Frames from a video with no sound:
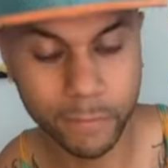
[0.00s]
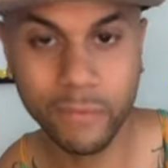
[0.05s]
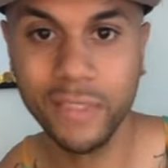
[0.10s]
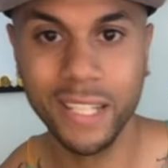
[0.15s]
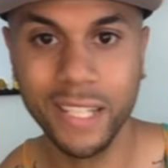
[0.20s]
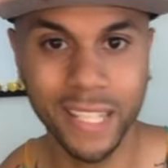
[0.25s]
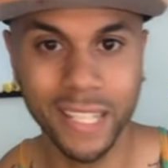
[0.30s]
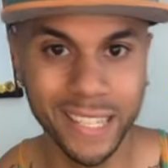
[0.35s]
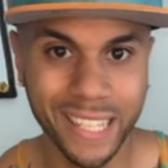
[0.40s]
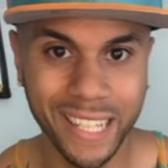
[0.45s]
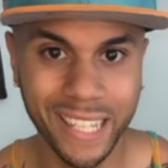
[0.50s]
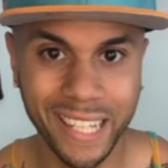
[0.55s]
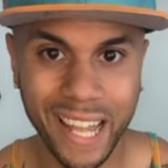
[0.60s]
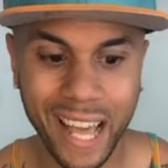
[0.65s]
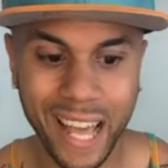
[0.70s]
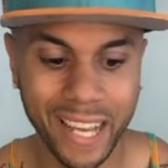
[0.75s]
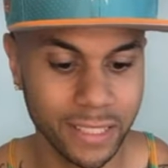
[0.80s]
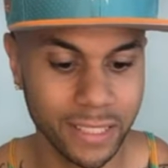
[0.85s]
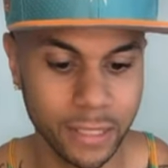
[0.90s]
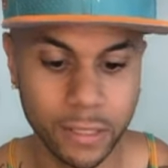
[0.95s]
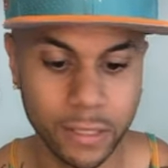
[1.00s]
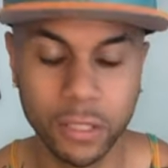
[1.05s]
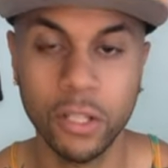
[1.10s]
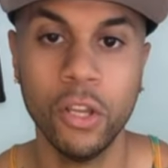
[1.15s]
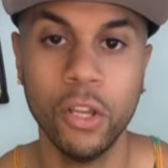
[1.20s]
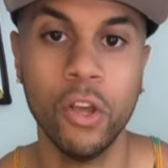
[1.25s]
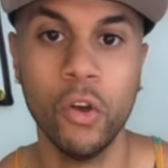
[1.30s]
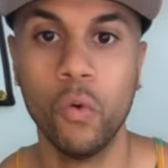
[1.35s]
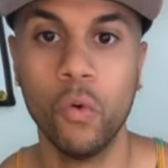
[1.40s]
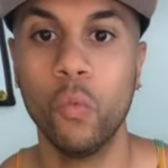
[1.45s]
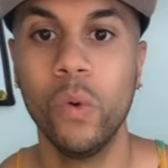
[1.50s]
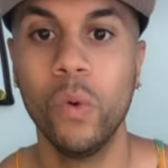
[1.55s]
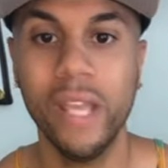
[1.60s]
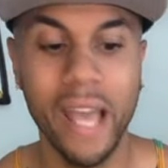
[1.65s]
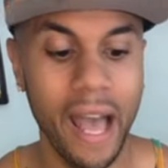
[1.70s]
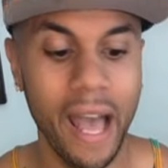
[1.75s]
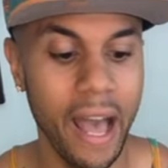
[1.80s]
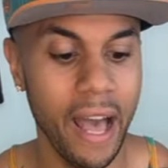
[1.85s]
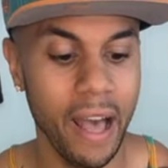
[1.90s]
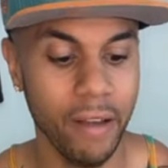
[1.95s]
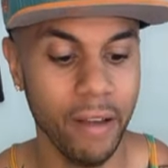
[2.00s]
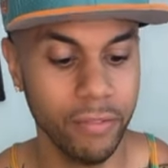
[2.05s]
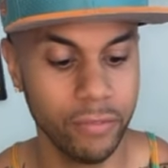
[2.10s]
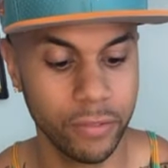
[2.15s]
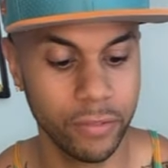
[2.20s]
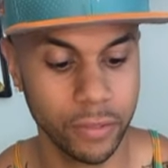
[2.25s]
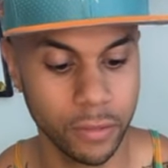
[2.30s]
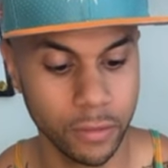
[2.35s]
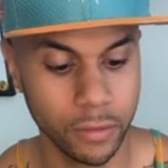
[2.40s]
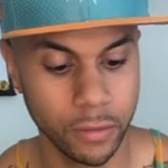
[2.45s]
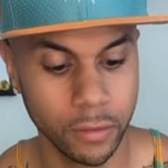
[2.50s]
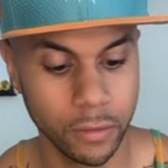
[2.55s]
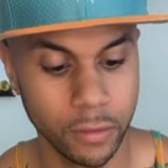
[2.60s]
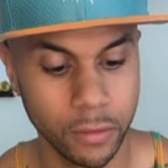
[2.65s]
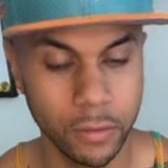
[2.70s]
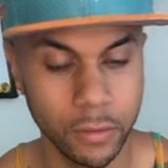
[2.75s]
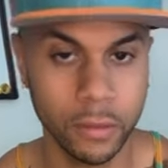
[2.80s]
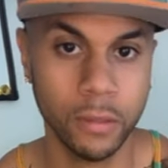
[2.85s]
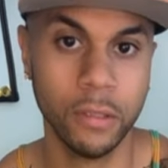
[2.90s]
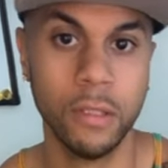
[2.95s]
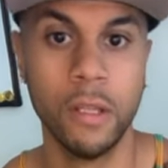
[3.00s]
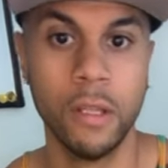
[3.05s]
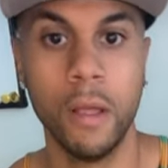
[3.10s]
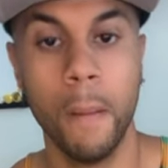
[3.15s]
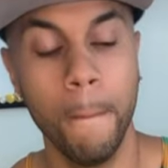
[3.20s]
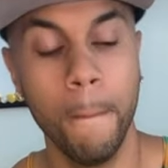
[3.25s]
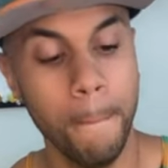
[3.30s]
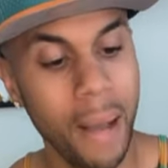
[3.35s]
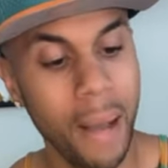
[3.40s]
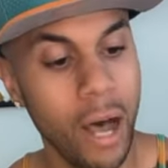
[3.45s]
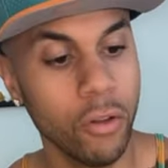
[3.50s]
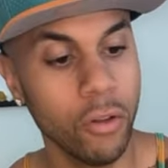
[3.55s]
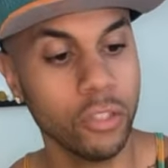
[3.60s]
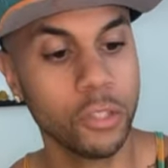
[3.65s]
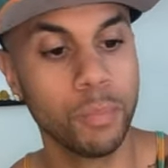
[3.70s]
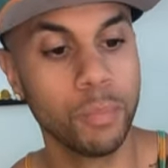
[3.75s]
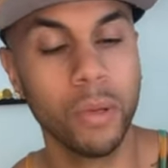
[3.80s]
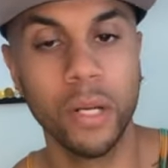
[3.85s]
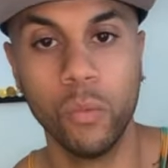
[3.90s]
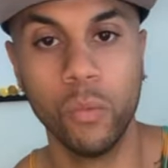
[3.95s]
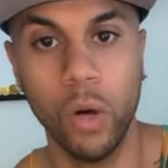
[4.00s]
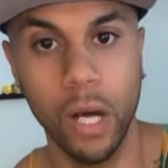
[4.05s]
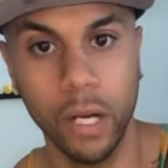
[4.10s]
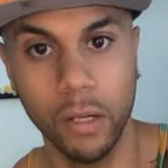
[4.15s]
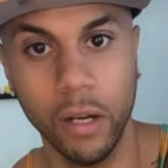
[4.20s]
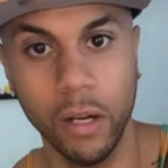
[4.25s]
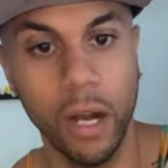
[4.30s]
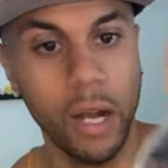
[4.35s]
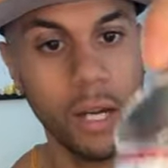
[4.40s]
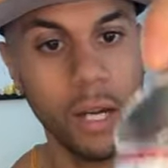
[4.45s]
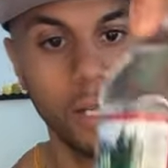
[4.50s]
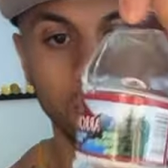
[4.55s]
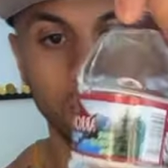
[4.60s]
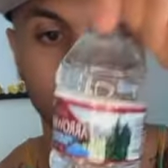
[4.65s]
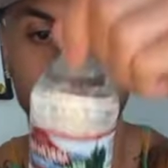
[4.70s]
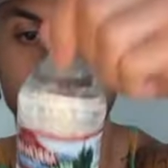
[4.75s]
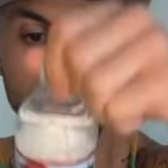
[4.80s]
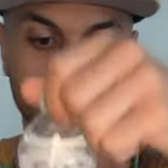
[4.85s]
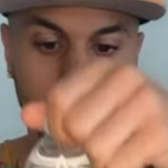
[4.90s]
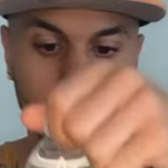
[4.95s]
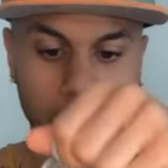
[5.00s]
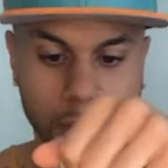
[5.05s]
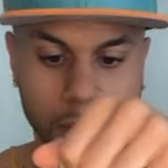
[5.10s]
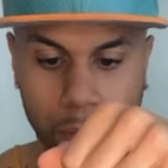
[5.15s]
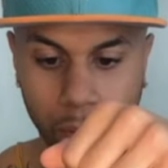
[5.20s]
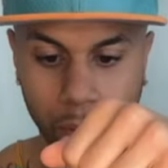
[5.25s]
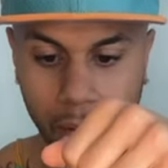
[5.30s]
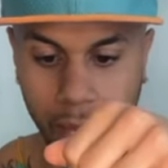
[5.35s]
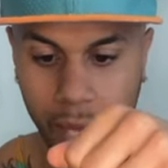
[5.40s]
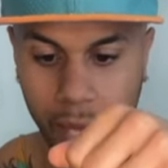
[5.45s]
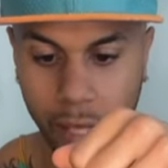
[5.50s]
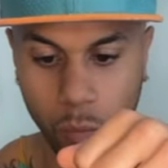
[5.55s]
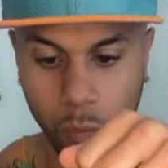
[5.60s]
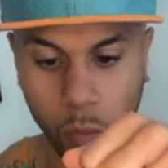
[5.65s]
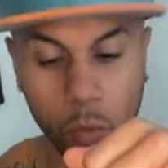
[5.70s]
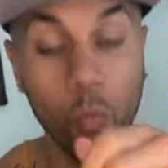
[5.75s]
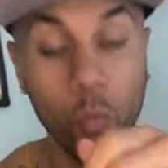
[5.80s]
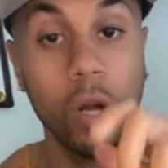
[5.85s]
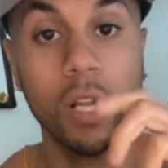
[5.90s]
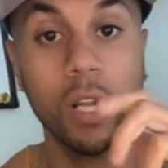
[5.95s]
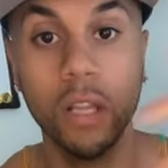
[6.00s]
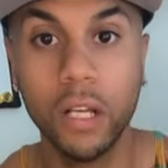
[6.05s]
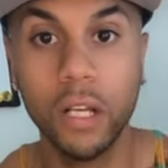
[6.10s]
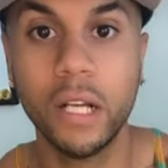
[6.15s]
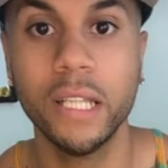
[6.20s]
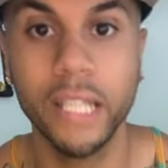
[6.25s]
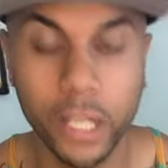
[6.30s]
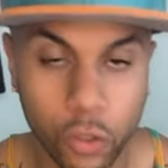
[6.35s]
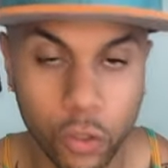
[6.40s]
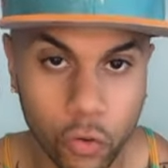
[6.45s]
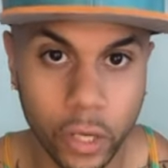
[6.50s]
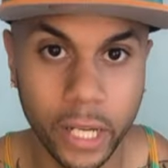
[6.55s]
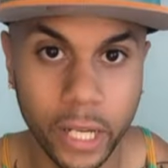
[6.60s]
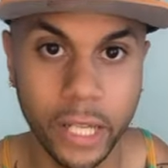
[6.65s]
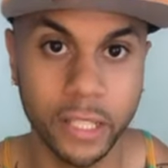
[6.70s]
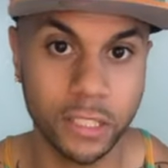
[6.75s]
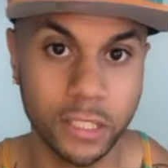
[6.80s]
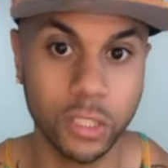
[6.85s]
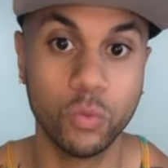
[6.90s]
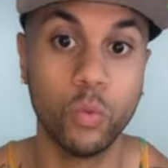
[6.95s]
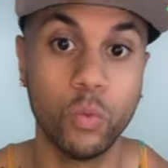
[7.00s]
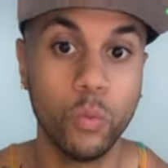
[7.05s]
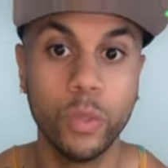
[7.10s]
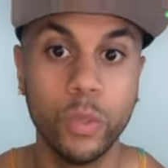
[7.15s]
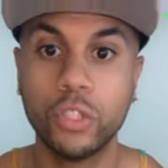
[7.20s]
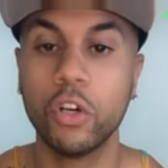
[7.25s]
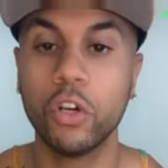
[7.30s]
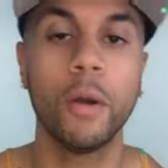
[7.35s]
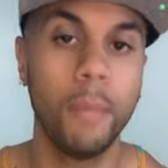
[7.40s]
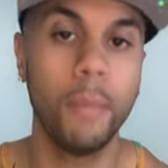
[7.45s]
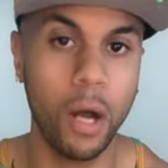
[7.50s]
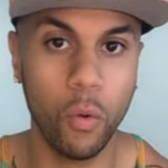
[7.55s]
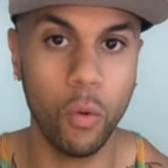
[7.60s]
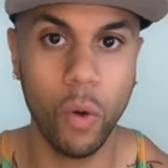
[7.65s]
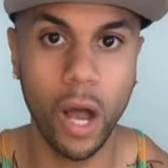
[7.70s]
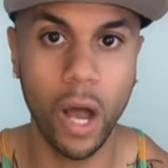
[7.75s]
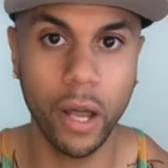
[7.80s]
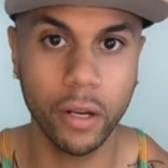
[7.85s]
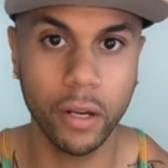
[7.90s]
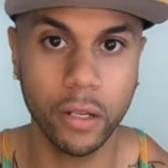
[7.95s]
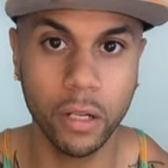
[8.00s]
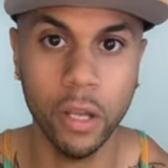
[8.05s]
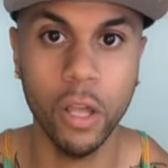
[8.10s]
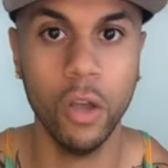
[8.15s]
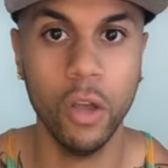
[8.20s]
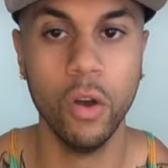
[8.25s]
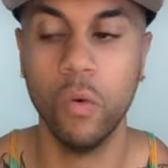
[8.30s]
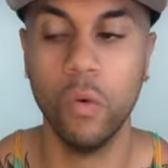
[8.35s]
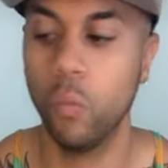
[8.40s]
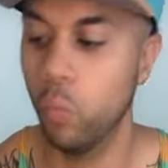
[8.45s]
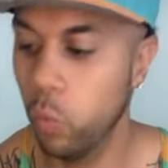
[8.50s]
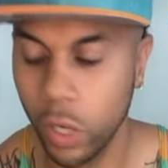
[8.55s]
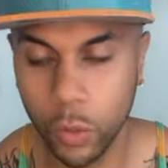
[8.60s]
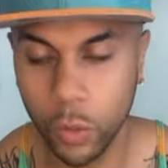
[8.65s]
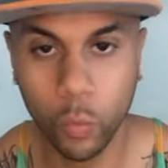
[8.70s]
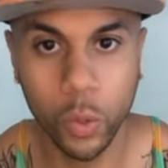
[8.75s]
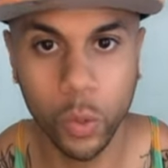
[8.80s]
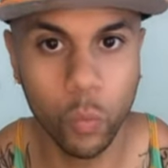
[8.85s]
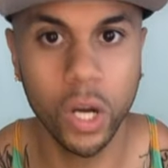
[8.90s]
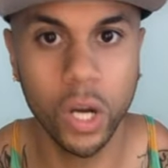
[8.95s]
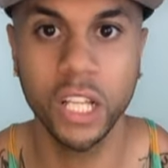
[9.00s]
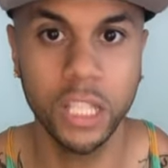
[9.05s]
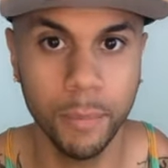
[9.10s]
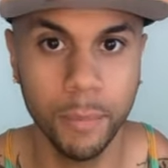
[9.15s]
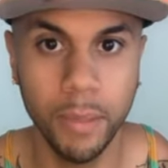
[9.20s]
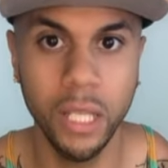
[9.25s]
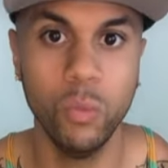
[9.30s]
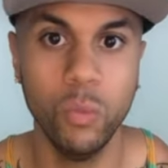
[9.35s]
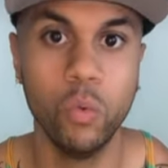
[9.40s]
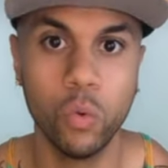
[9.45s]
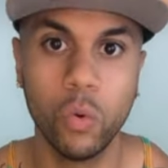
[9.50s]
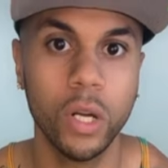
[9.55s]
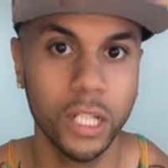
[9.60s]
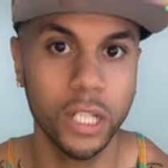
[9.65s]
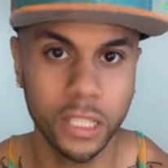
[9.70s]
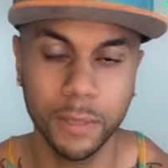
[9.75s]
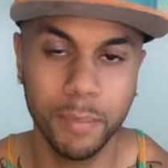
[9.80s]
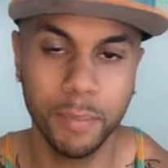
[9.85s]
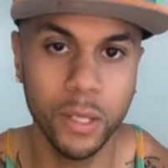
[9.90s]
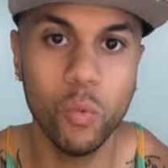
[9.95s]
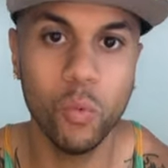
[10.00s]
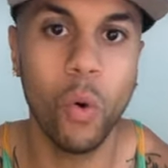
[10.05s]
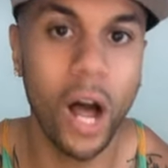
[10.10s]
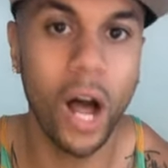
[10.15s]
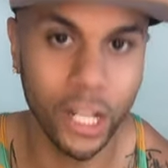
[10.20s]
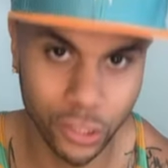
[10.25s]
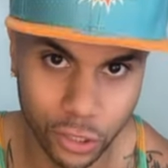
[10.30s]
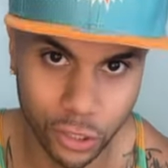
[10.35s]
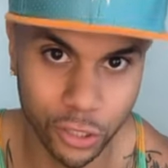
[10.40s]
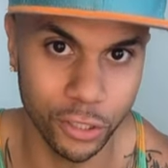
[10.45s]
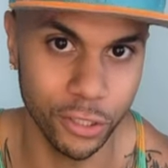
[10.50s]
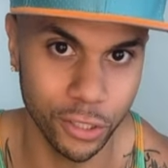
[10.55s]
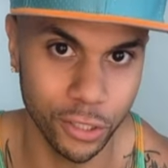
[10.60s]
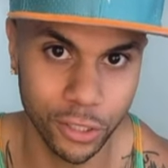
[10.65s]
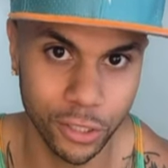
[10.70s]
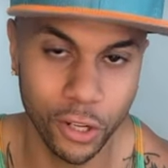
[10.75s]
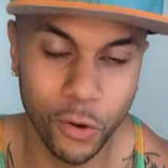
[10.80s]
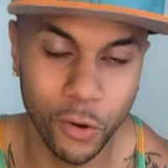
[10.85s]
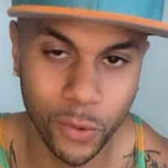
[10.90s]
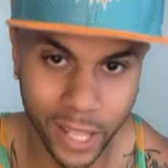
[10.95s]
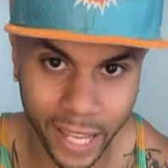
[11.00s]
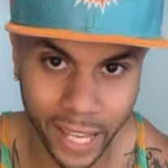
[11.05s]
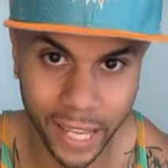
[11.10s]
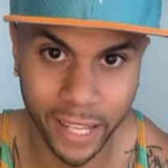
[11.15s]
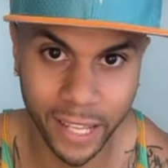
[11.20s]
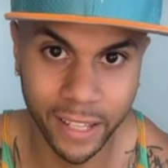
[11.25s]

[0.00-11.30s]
Then next, we have mountain spring water, all right? This brand, we want to look at the ingredients, because when we talk about water, what do we want it to be? We want it to be water, okay?